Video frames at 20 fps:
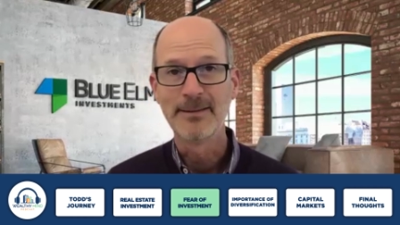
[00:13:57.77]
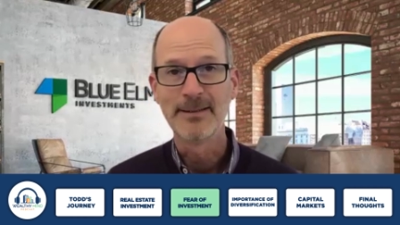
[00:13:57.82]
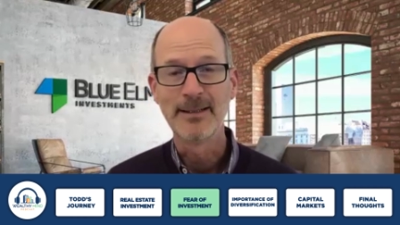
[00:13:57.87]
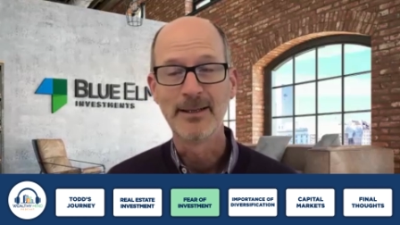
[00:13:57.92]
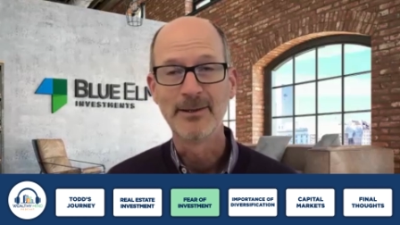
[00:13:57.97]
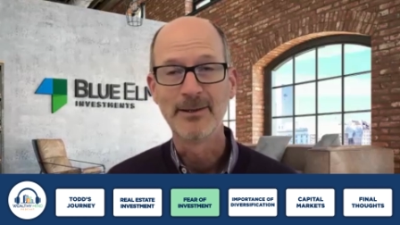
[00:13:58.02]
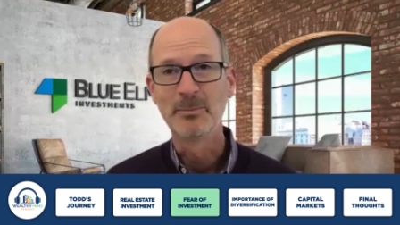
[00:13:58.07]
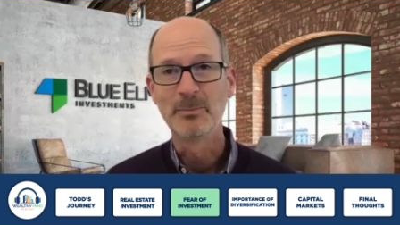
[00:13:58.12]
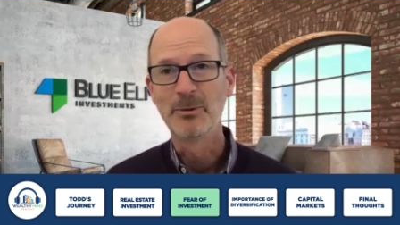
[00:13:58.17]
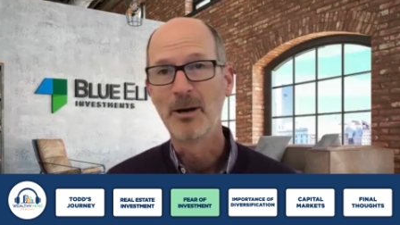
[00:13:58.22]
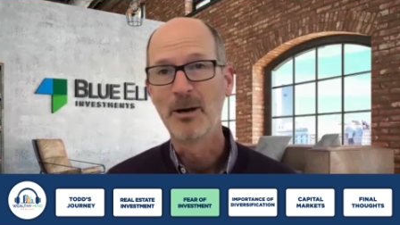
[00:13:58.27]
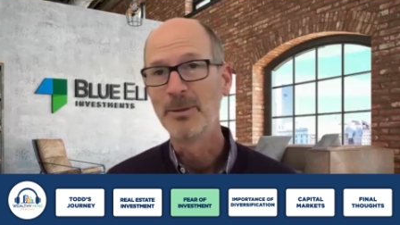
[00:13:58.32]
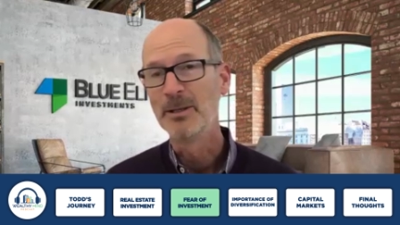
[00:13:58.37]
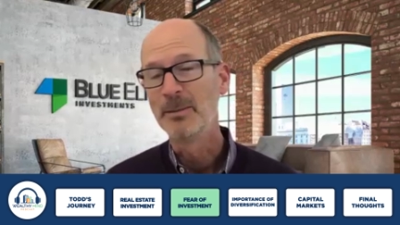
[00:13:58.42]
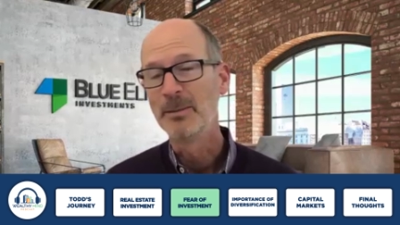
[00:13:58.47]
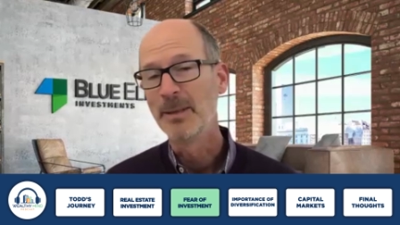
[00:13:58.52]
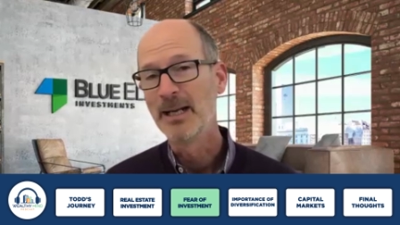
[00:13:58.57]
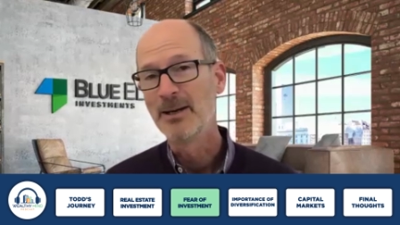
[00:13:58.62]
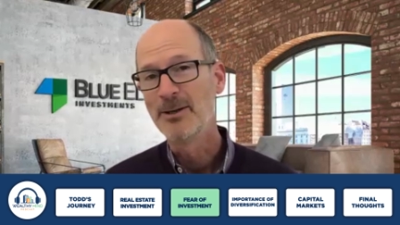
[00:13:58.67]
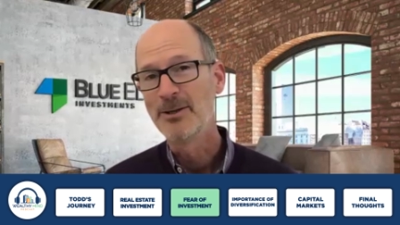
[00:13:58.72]
you know the
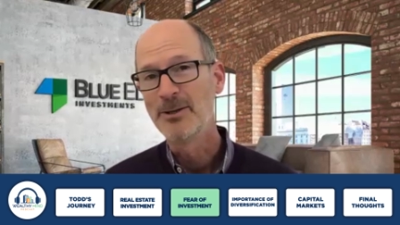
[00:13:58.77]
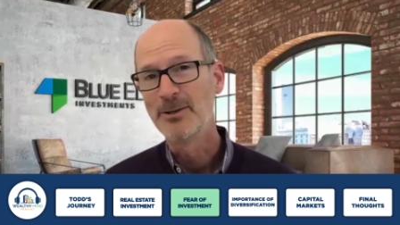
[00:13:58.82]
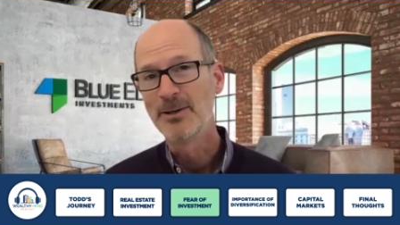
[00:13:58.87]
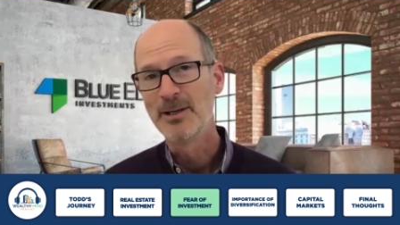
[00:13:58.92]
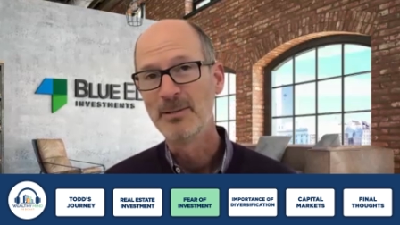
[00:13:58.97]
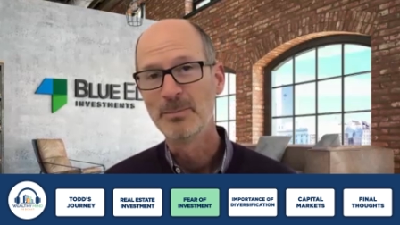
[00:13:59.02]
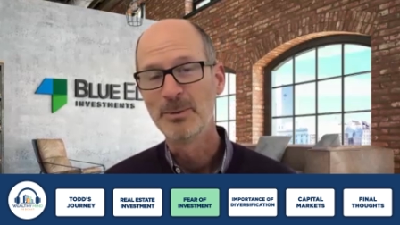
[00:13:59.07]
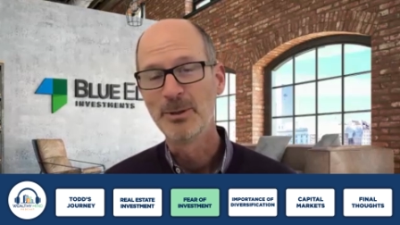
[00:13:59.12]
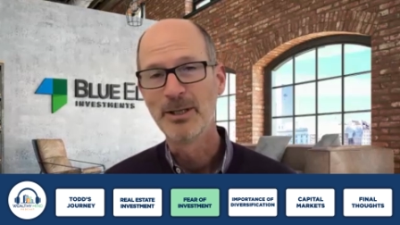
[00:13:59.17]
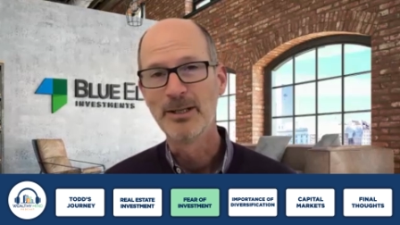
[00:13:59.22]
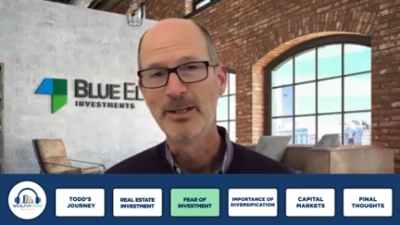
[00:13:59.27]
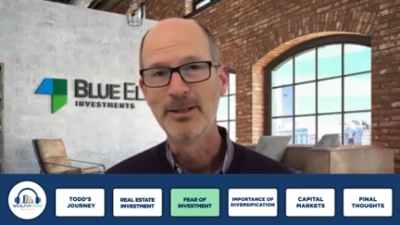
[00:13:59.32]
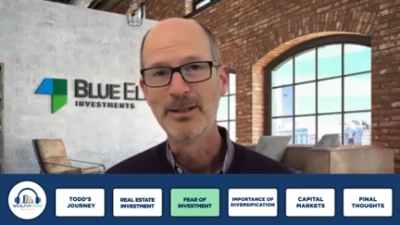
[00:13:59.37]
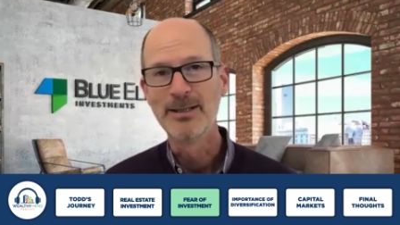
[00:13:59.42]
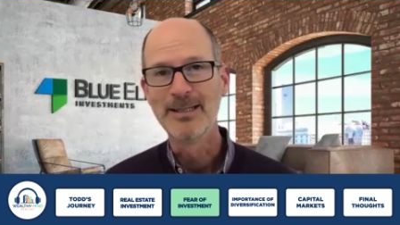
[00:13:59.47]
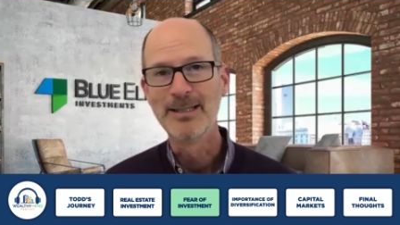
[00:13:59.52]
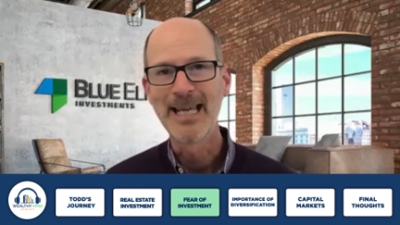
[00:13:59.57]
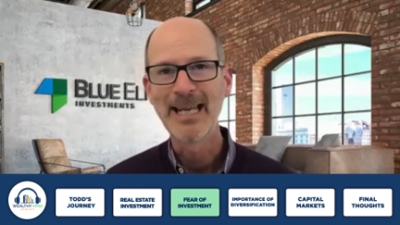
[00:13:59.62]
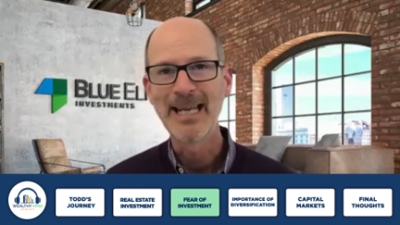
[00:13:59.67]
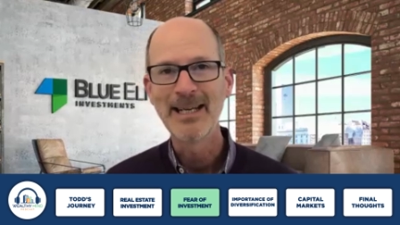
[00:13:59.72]
property manager didn't put a
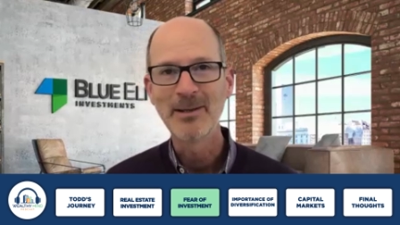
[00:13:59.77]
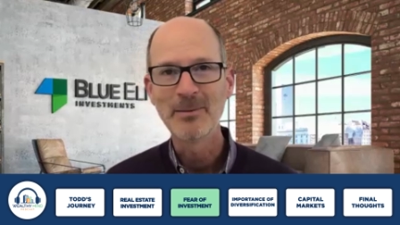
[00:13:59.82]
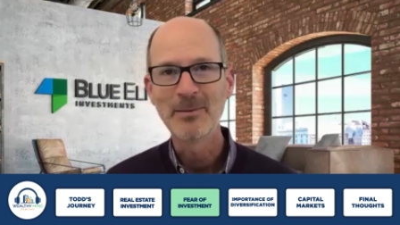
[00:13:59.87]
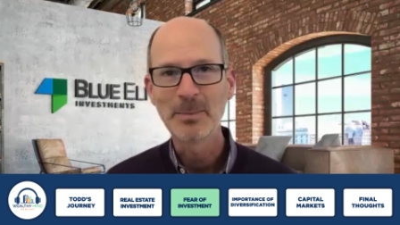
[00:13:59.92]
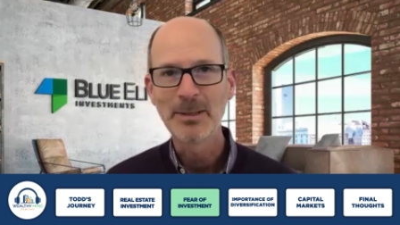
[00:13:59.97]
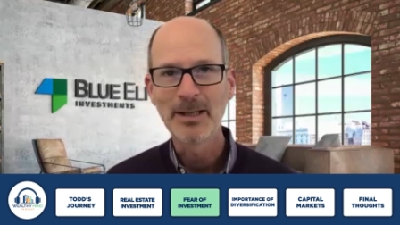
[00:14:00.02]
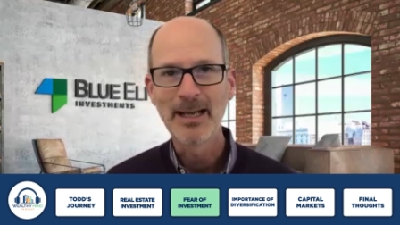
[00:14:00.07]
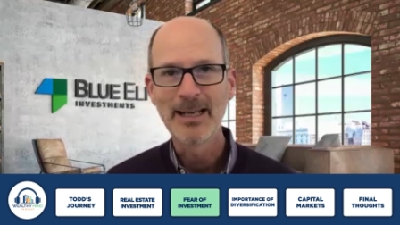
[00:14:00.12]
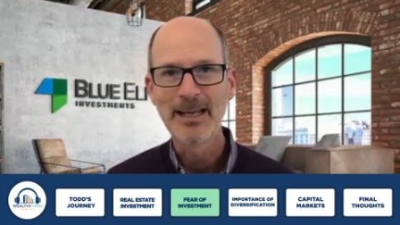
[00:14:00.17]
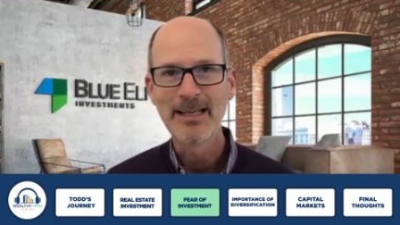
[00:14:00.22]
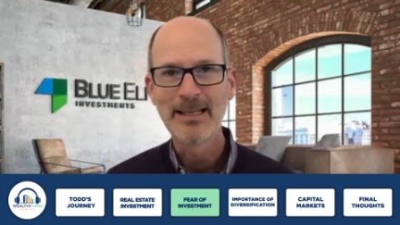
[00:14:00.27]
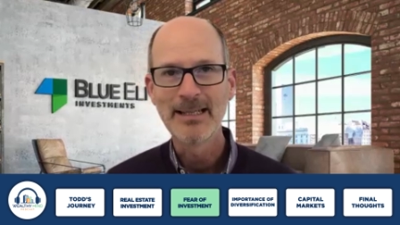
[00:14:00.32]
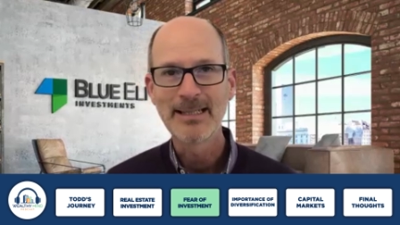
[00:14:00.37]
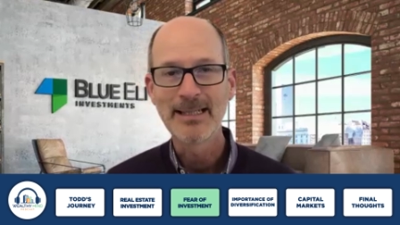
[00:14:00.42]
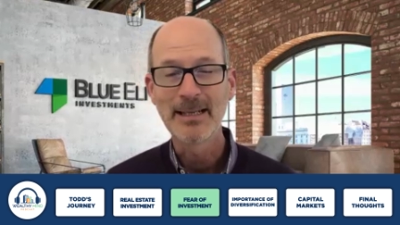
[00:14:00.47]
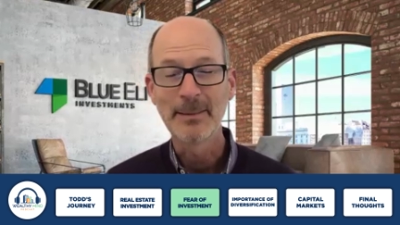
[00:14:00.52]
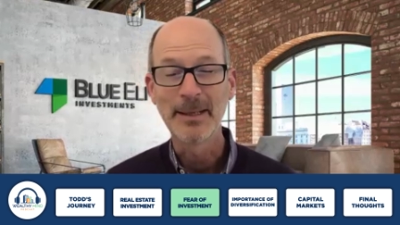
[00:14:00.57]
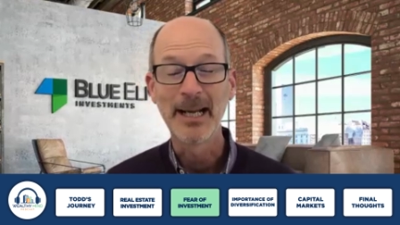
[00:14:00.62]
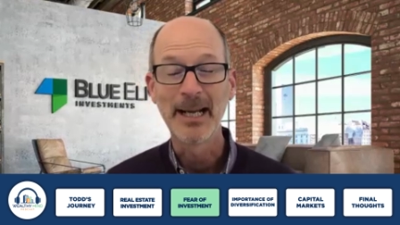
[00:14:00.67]
good tenant in place.